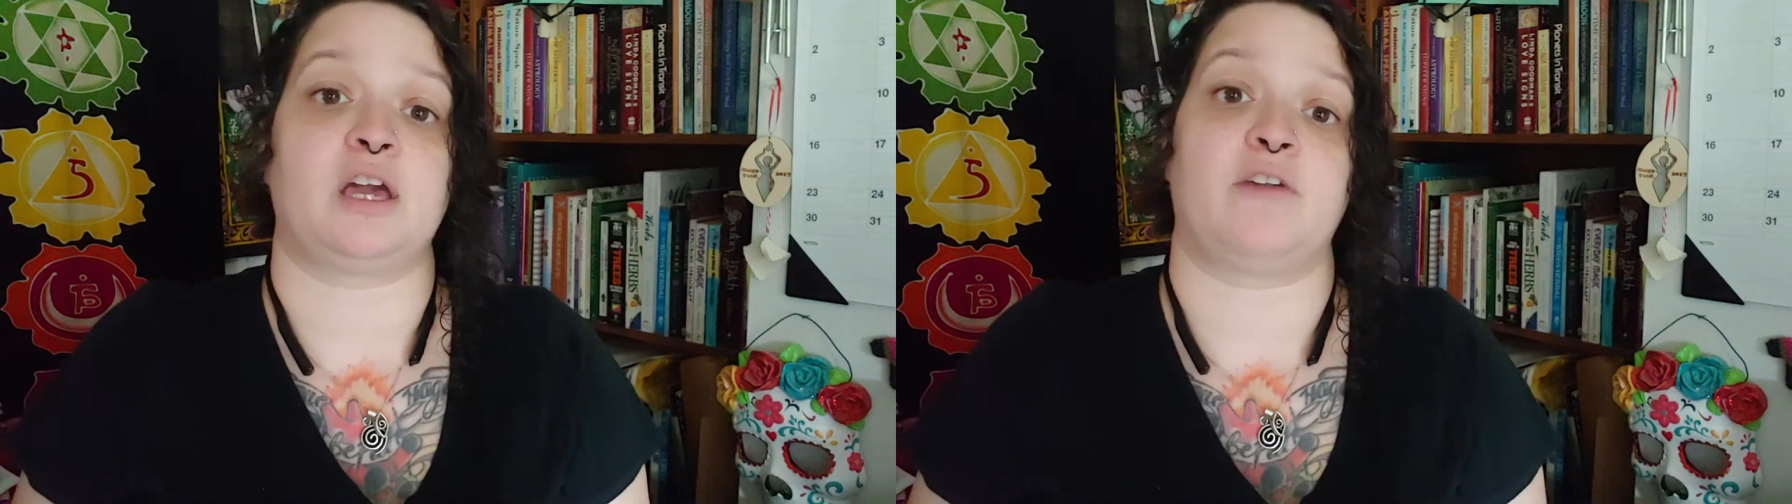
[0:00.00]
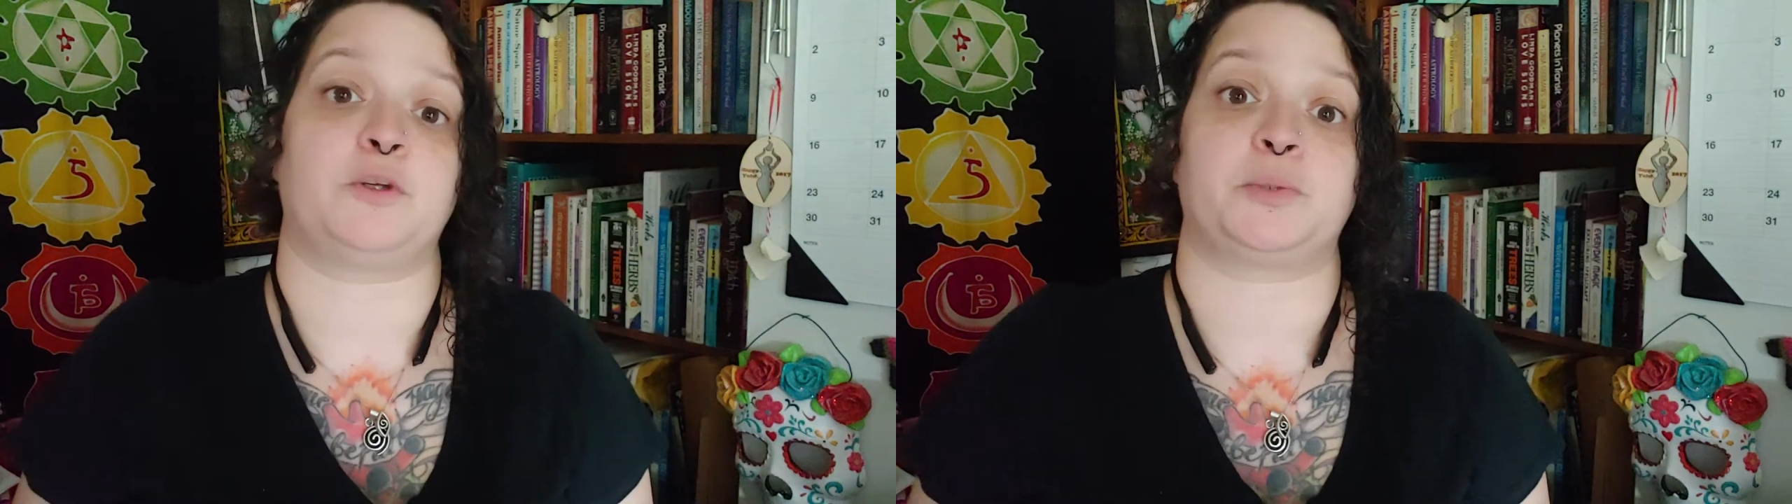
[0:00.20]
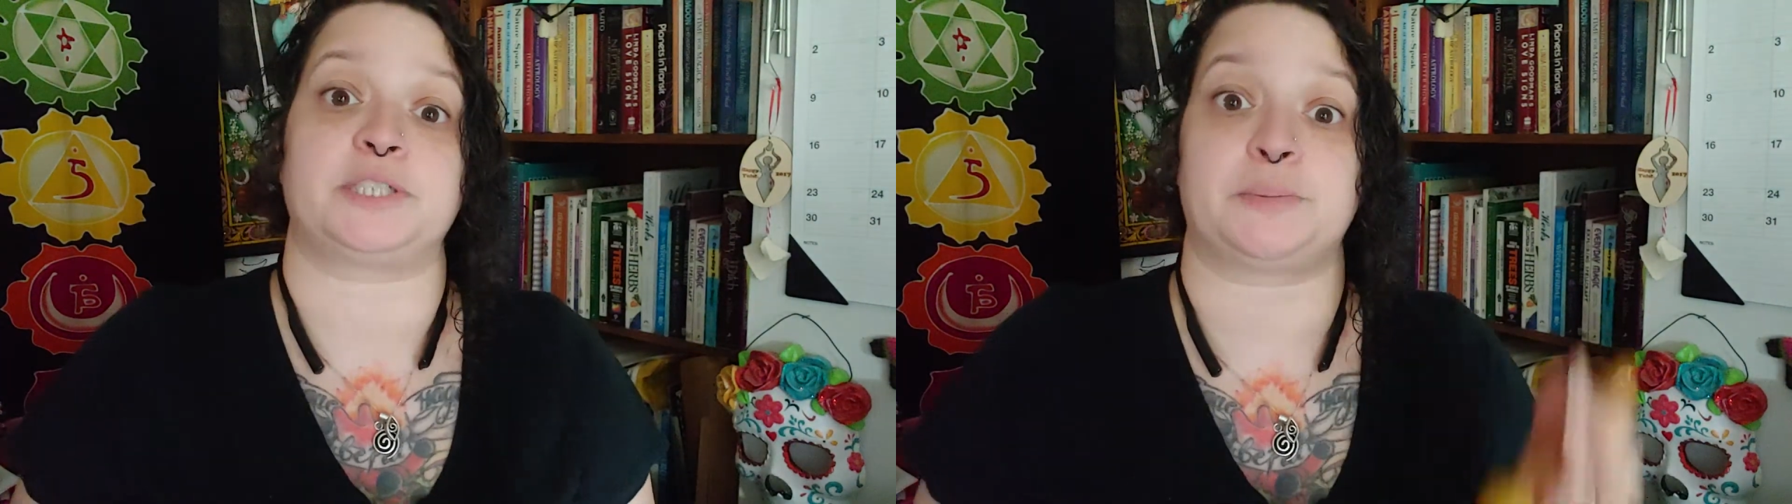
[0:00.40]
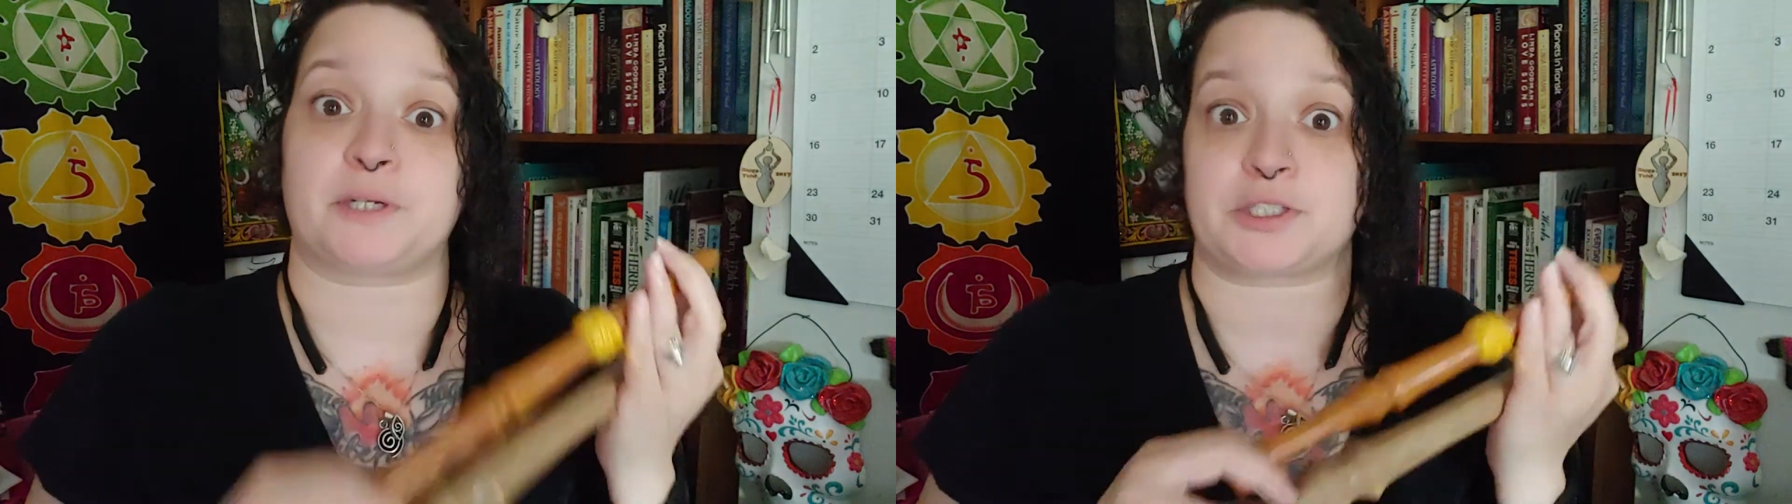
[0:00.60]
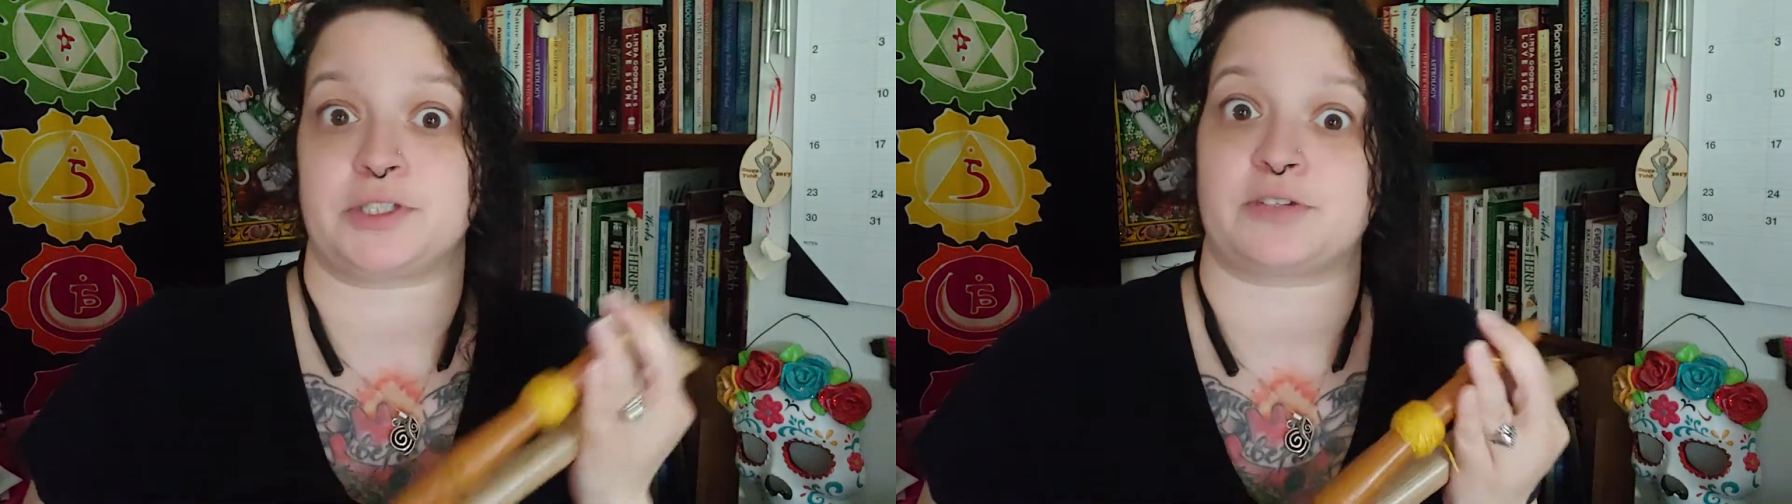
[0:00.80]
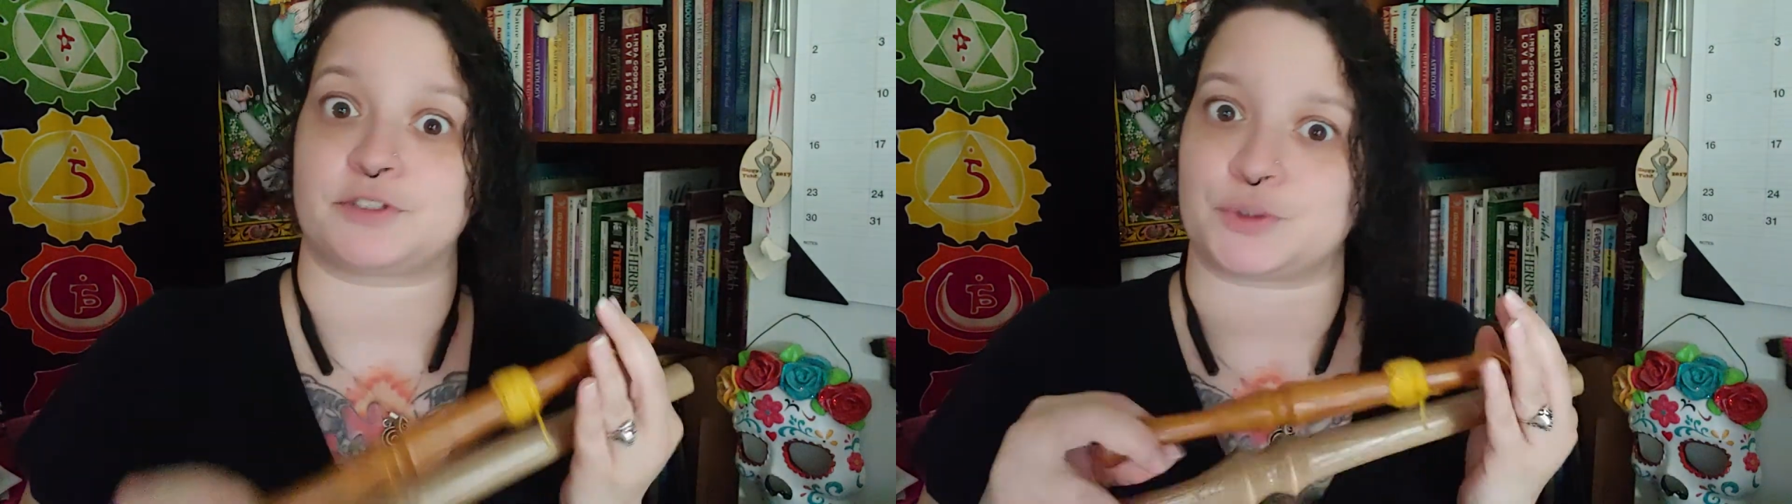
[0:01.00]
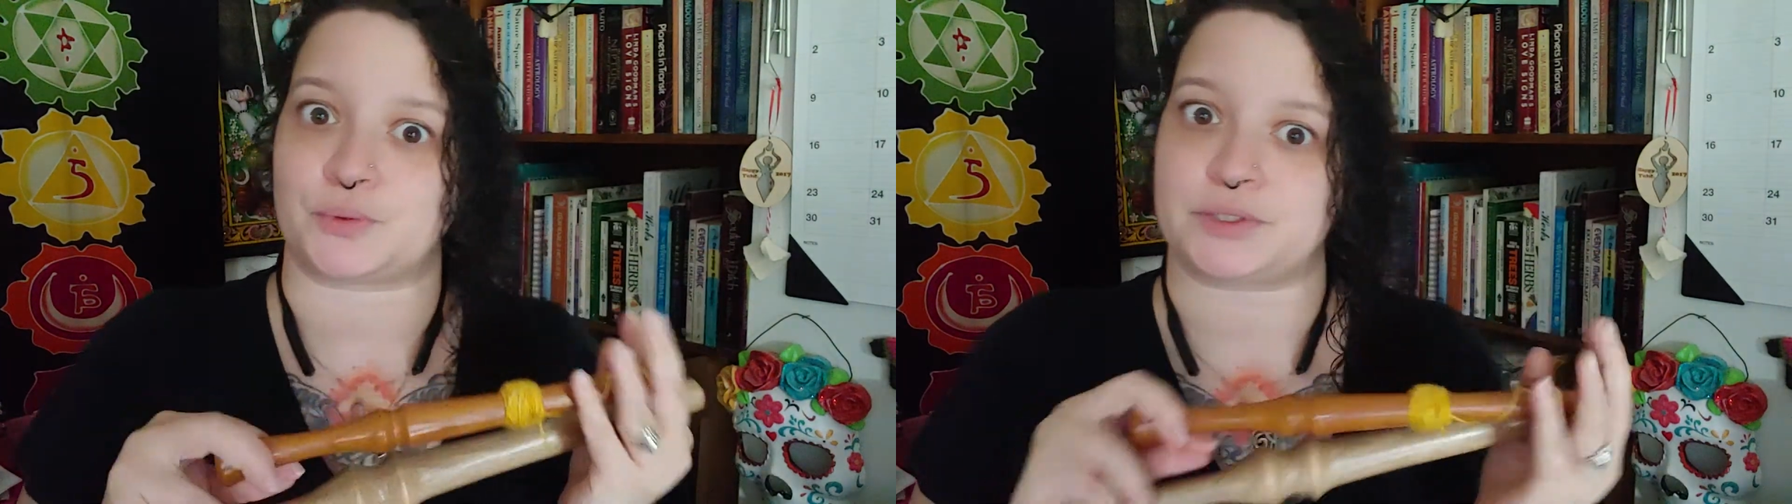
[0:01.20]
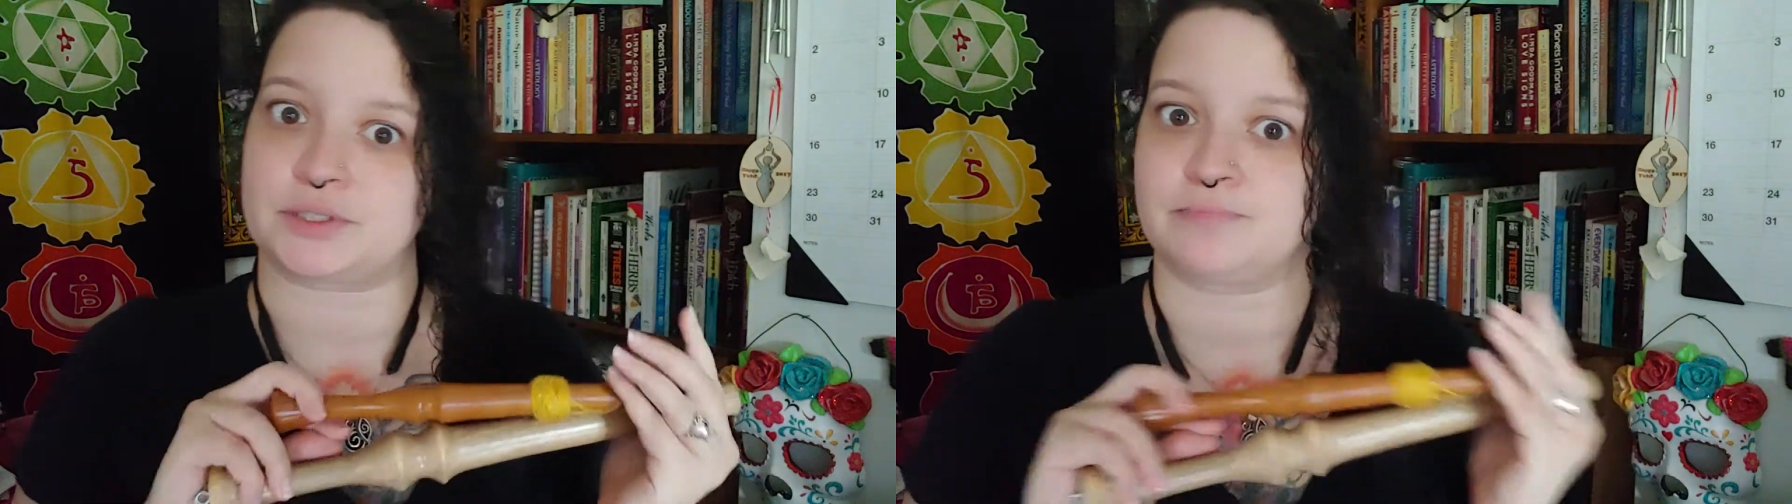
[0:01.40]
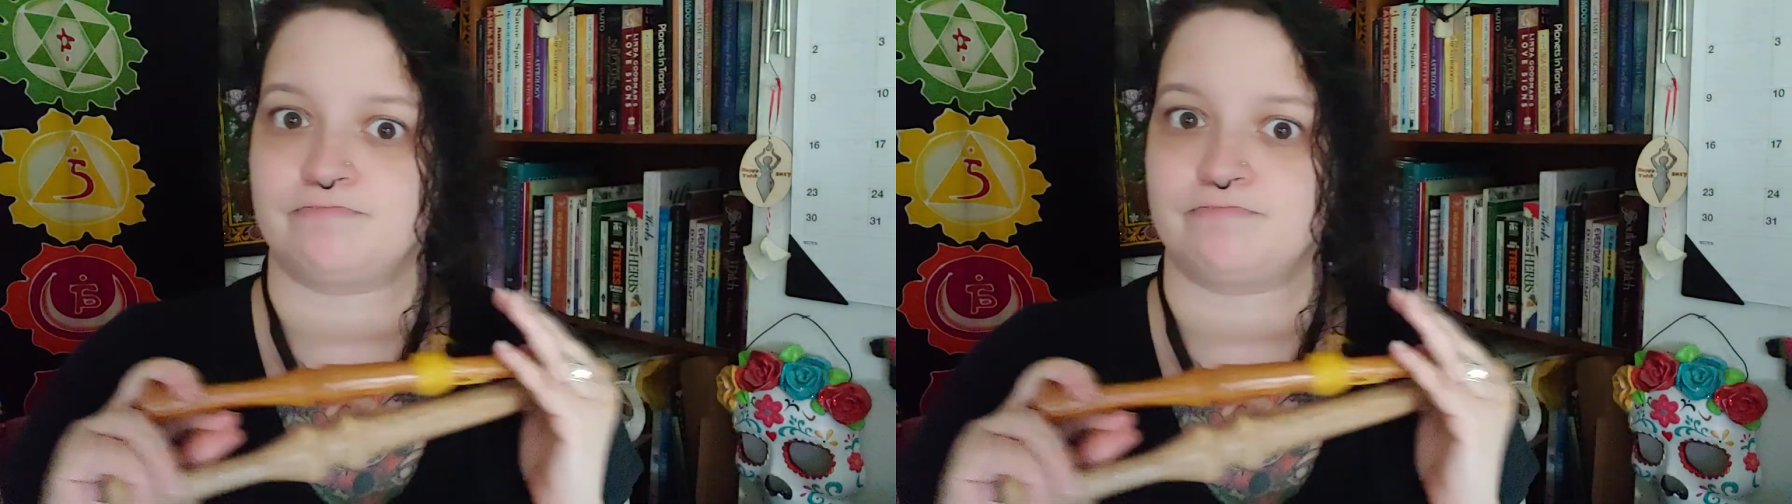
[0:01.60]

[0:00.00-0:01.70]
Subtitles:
if you want to see pictures of the tools,